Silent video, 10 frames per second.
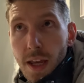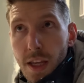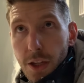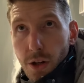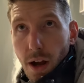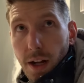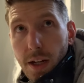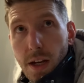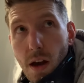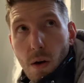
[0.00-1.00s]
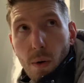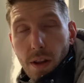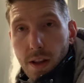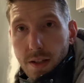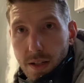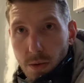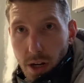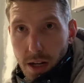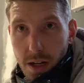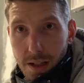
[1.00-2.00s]
You're not going to know whether the seams are
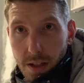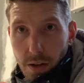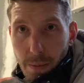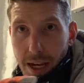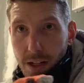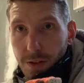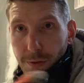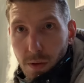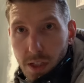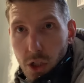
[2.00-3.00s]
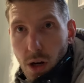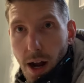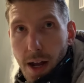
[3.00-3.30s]
hidden until the paint is fully dry,